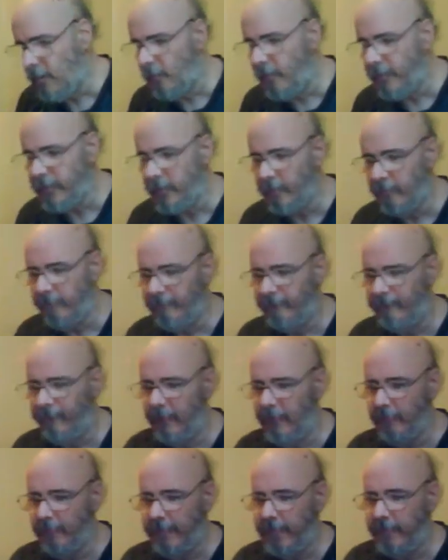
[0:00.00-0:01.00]
when you're
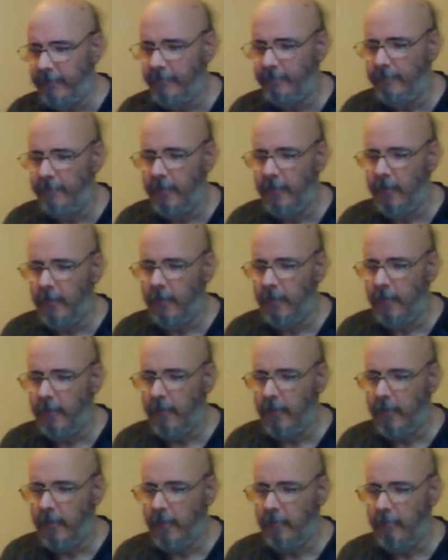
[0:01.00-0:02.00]
filming.
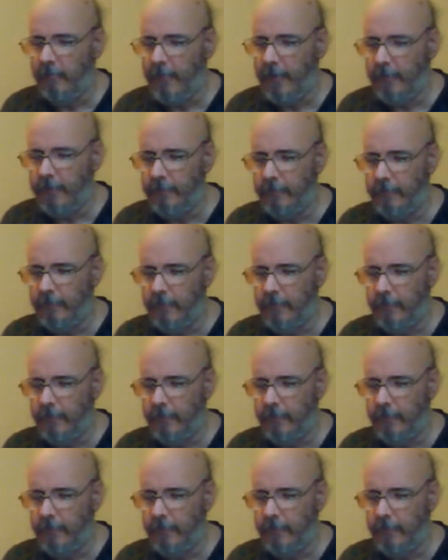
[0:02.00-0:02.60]
But